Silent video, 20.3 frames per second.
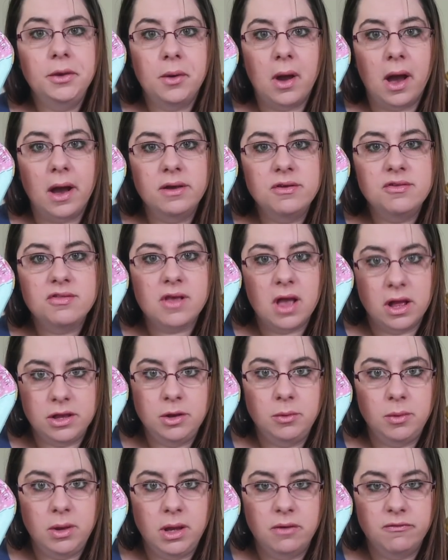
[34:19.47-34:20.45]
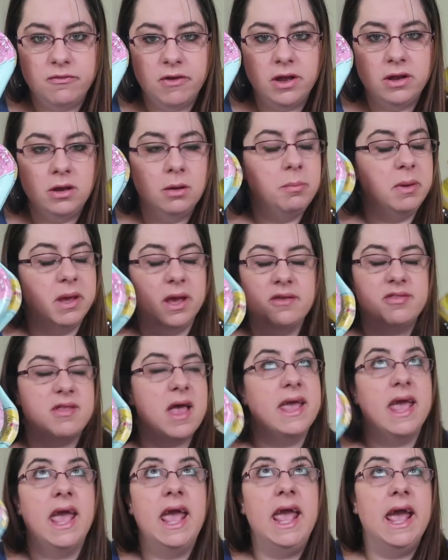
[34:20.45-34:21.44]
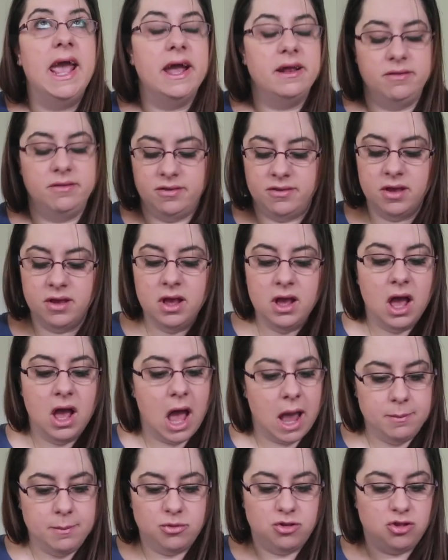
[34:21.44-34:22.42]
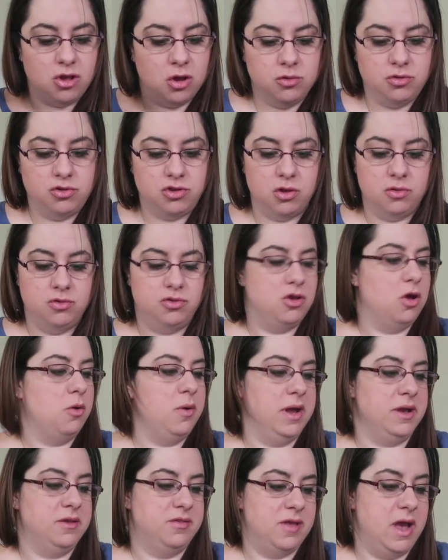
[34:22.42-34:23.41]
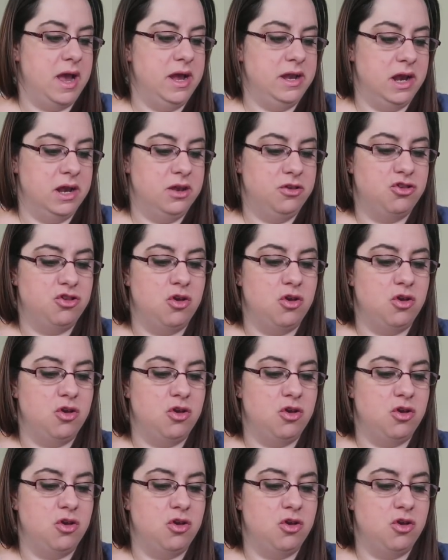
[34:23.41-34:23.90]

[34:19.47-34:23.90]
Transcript: You guys, can you even? Because I can't. I'm so excited.